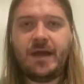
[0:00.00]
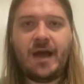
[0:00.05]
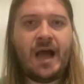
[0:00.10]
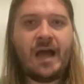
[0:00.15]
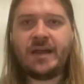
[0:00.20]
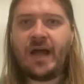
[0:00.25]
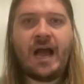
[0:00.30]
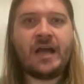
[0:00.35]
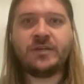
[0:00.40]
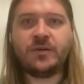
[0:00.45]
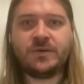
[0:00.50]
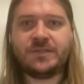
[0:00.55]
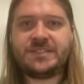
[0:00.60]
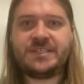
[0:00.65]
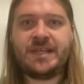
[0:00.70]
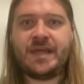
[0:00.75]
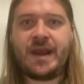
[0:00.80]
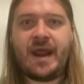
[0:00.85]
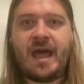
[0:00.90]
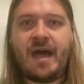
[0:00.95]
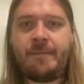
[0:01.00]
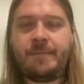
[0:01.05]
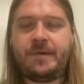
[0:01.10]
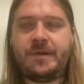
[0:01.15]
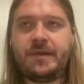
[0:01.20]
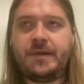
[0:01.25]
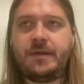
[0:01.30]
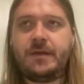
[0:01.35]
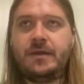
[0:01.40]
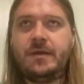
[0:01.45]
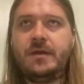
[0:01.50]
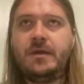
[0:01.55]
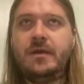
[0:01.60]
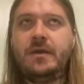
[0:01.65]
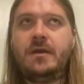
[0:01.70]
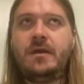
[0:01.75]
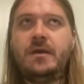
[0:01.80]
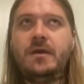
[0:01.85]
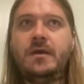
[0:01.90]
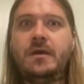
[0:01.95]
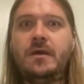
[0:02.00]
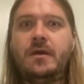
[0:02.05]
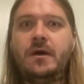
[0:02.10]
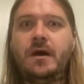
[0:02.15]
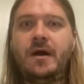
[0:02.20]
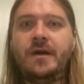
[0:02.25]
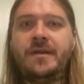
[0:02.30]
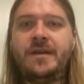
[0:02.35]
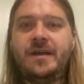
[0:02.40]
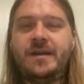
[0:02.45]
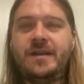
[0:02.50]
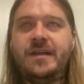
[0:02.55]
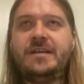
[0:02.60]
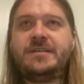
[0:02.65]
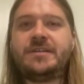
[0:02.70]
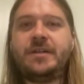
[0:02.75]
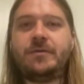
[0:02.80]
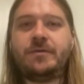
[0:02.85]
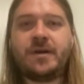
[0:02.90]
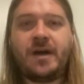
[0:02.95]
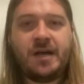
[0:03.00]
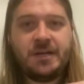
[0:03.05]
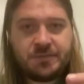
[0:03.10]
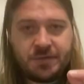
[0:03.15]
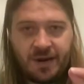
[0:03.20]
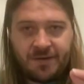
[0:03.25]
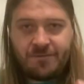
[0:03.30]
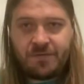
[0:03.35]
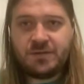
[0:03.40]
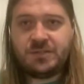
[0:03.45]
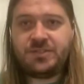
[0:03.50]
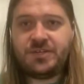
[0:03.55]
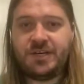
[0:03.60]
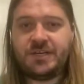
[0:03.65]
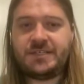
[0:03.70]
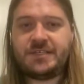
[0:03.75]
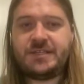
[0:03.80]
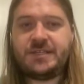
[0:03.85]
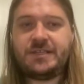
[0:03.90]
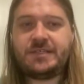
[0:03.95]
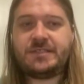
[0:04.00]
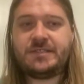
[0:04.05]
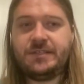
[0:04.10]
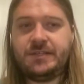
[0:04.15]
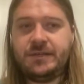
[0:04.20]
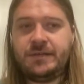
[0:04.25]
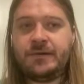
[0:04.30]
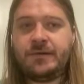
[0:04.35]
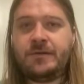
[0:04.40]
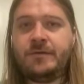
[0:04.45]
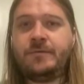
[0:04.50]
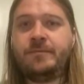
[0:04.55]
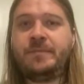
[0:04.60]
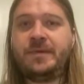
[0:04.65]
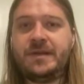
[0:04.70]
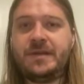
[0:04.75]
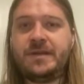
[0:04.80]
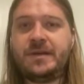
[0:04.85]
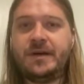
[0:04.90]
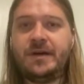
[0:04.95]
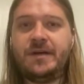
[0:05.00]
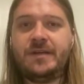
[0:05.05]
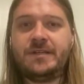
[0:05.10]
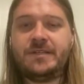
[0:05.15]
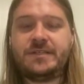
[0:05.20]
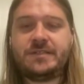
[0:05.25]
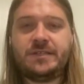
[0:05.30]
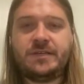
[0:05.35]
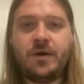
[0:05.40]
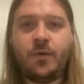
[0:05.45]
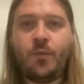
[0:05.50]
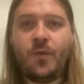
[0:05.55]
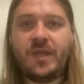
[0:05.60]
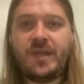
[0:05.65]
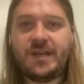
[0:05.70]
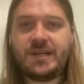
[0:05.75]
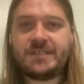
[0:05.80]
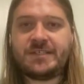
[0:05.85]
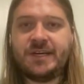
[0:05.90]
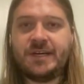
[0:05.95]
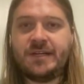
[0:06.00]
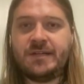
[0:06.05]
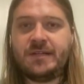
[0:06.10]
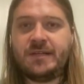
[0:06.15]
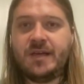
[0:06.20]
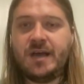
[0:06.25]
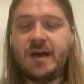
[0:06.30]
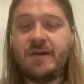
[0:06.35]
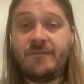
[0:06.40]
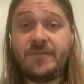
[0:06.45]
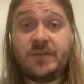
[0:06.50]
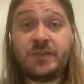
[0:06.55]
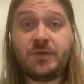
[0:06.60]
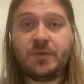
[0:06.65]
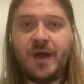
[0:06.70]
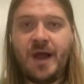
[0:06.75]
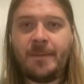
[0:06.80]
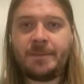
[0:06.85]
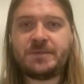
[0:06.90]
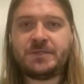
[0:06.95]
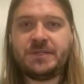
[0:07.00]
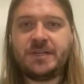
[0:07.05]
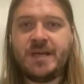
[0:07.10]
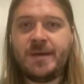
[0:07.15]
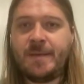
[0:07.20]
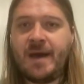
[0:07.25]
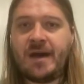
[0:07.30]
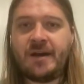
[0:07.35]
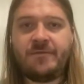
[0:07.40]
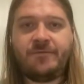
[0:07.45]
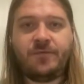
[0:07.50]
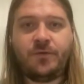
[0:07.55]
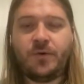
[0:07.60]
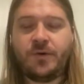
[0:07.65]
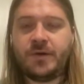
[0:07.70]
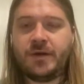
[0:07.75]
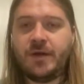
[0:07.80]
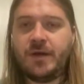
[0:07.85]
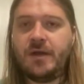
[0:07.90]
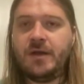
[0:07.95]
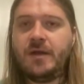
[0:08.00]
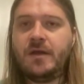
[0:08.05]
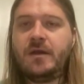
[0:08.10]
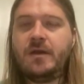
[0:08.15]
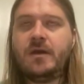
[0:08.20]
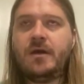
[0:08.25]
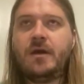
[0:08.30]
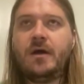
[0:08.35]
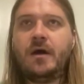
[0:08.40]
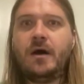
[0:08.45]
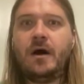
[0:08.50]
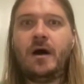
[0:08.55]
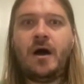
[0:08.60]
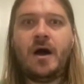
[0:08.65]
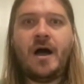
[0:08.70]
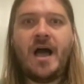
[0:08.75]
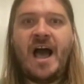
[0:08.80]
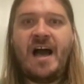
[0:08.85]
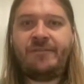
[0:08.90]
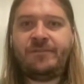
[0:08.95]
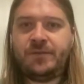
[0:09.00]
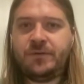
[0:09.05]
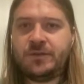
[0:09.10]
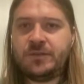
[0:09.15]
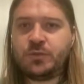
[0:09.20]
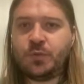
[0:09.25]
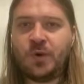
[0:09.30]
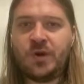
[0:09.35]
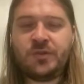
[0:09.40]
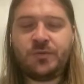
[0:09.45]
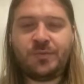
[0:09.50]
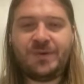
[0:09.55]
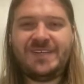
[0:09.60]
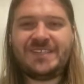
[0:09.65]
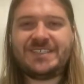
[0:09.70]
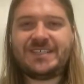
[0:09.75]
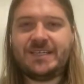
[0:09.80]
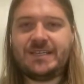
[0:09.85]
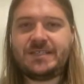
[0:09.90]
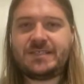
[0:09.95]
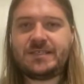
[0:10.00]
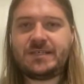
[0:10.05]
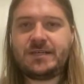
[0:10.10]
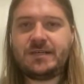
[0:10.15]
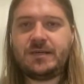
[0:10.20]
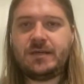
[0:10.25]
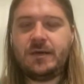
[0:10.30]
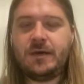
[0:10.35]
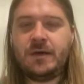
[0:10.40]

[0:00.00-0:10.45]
I don't see that happening. Again, he's under contract for just this year because, we extended the 5th-year option to him out of Florida after the 23 season.